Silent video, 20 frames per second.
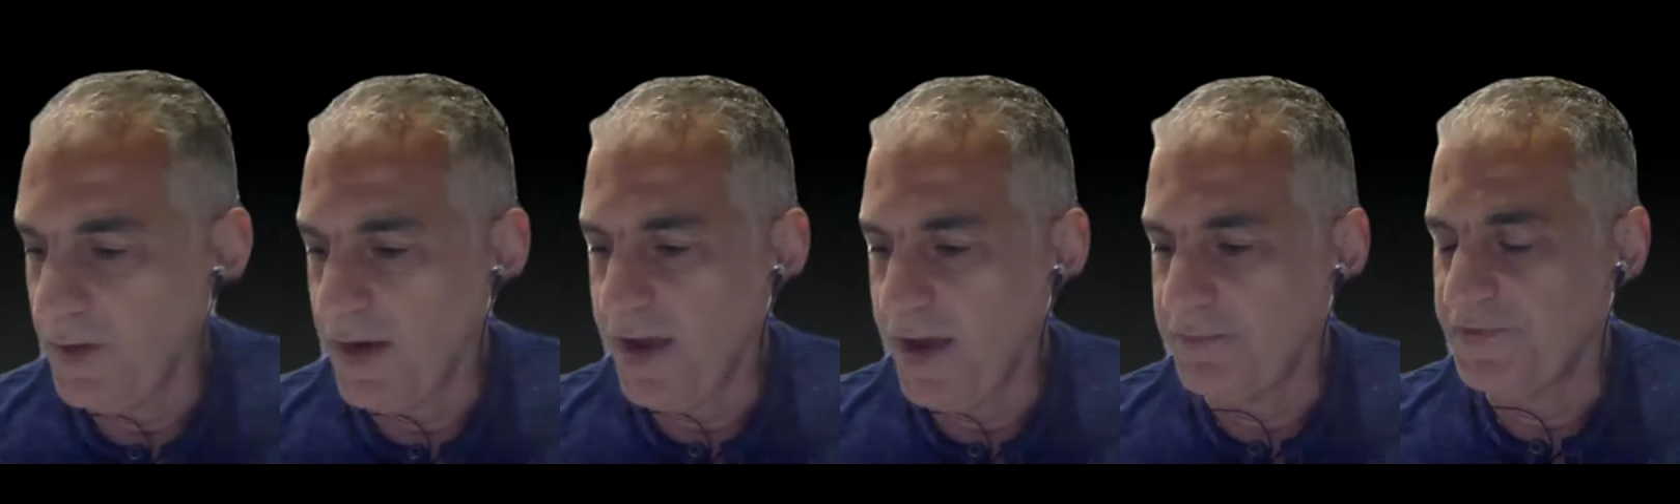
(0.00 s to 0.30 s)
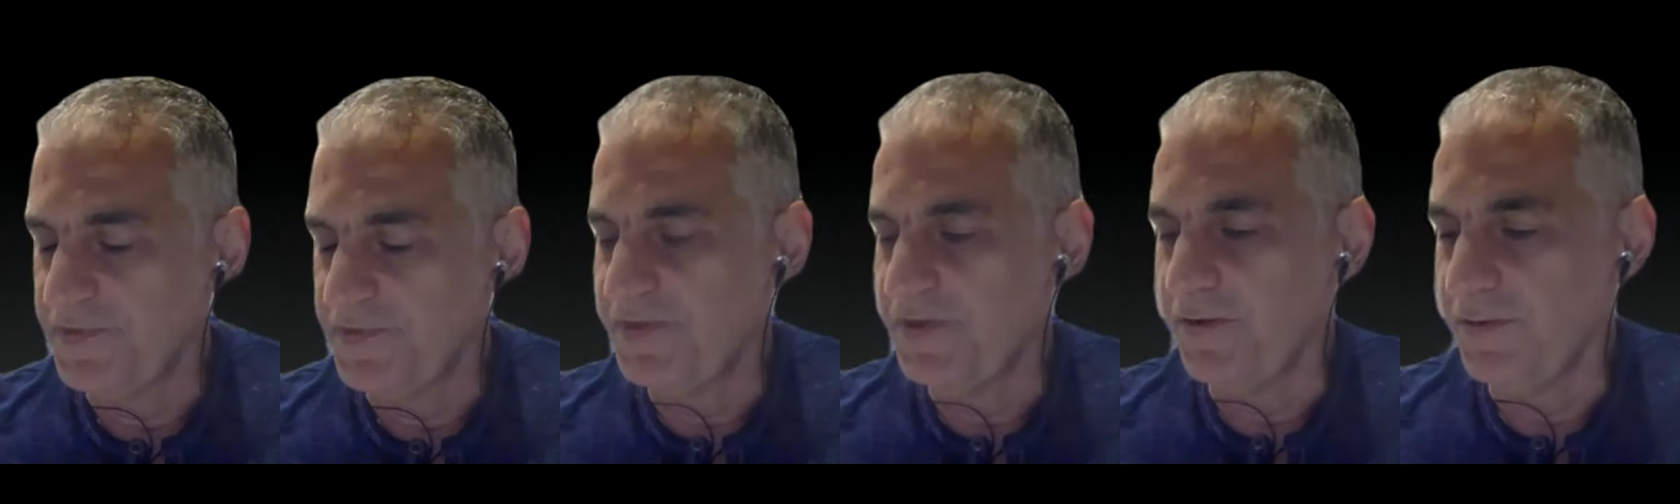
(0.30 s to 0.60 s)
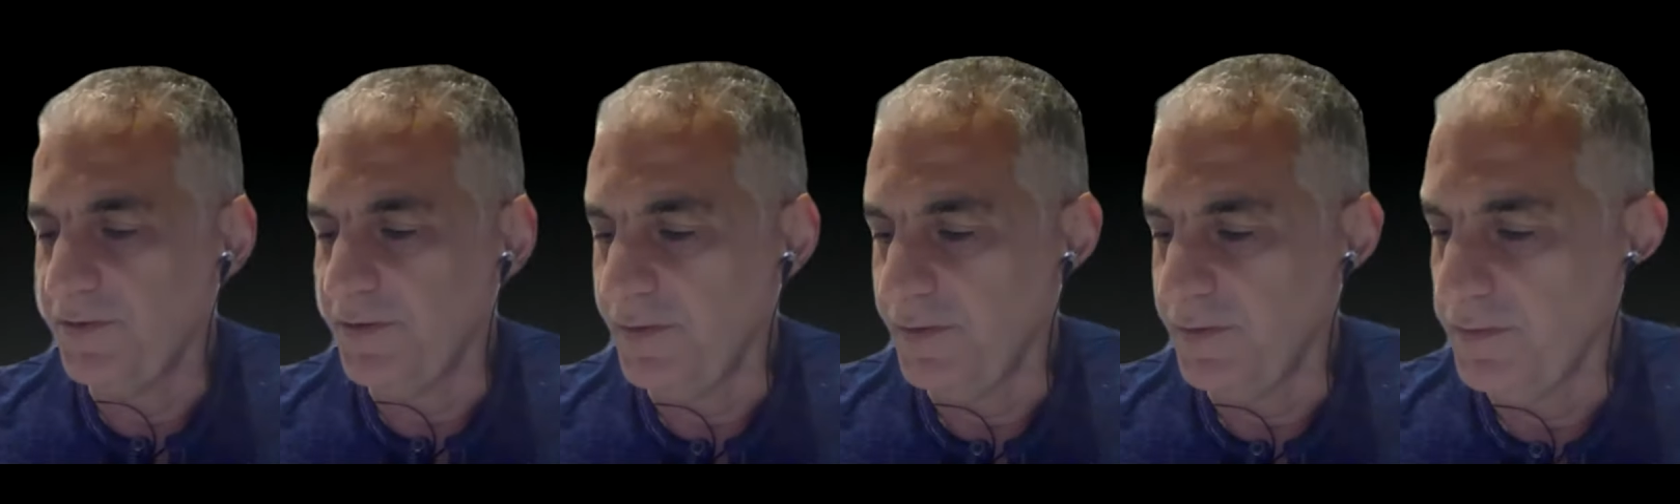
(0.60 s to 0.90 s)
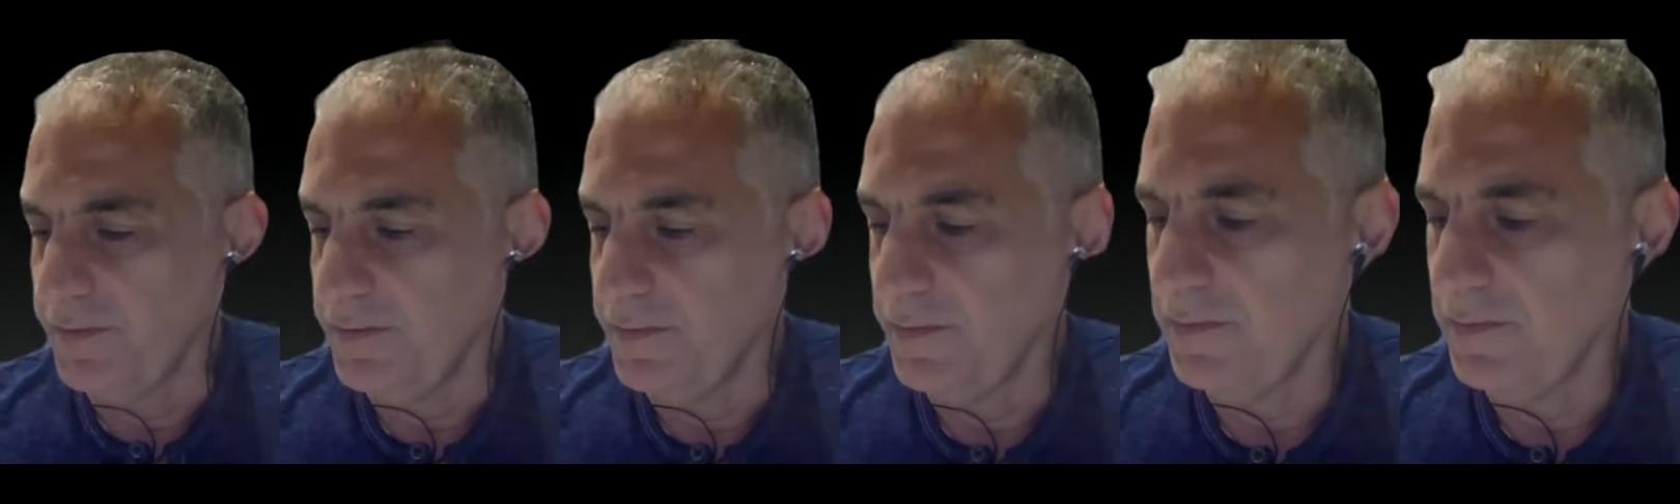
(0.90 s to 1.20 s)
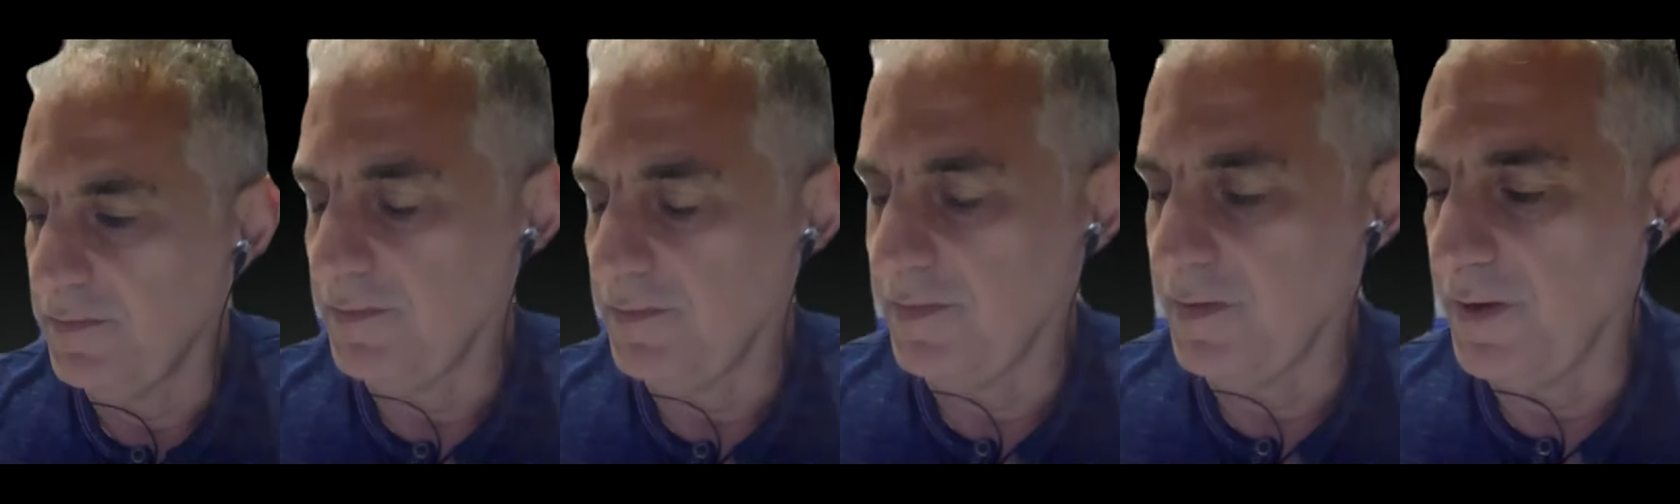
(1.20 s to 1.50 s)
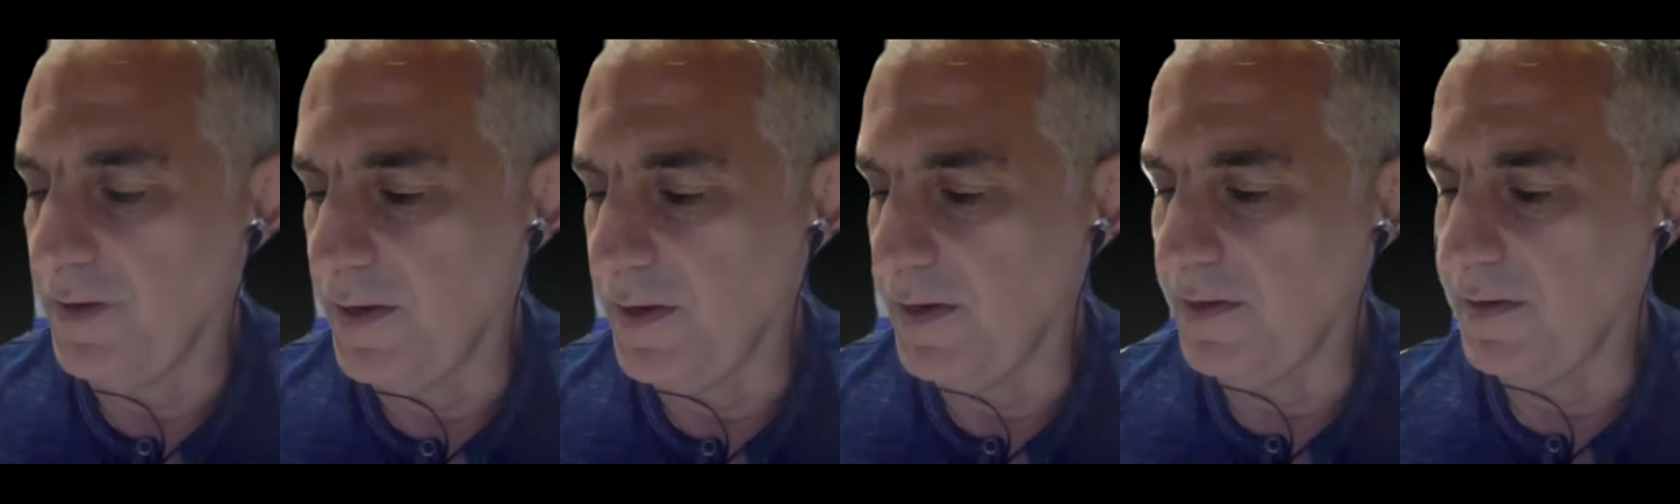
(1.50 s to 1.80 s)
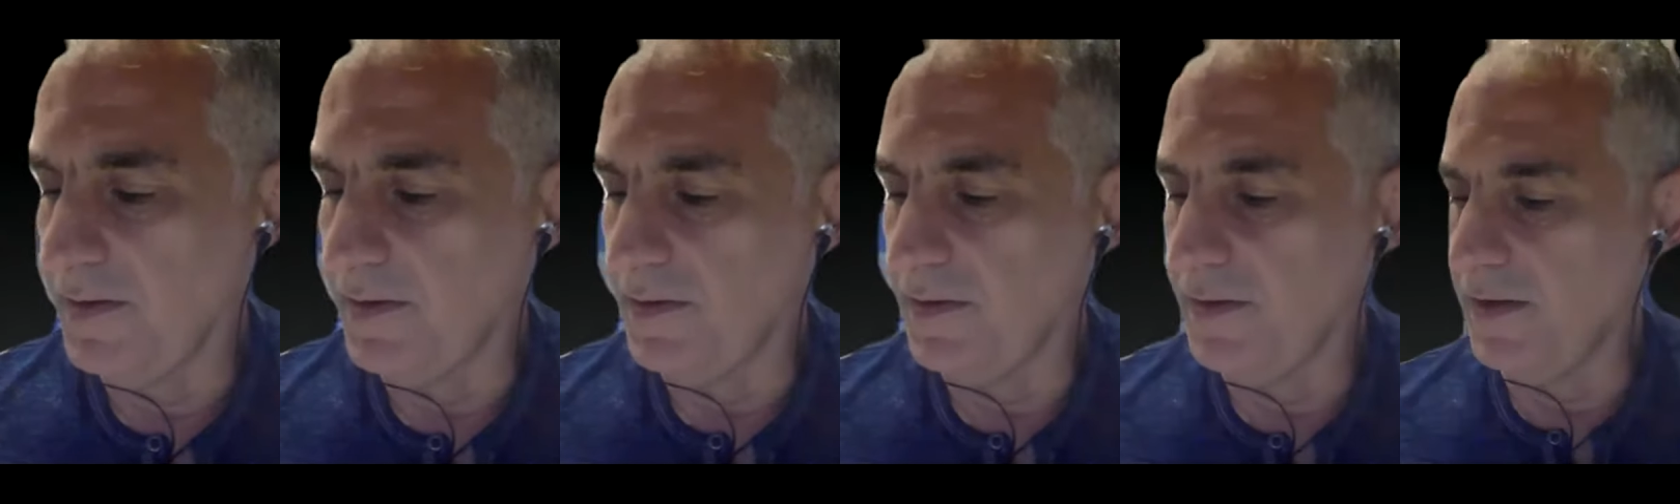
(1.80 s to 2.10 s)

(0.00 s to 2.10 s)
to have Cyril and